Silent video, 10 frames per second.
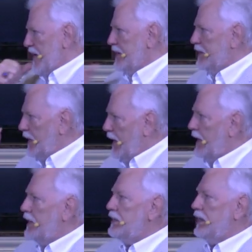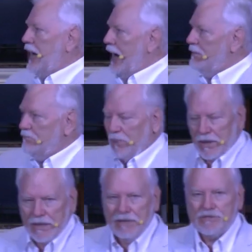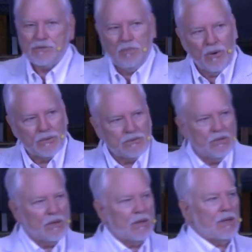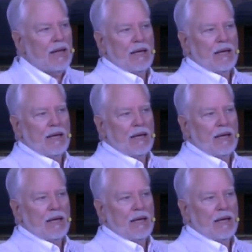God, I believe, spoke to a lot